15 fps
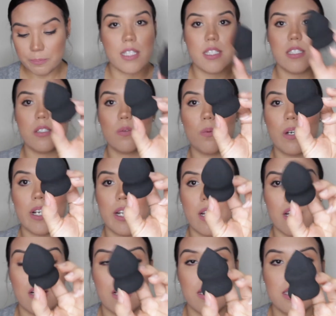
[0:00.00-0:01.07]
This is what
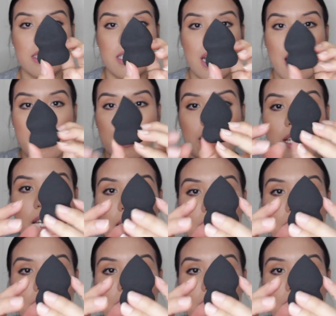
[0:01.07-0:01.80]
it looks like.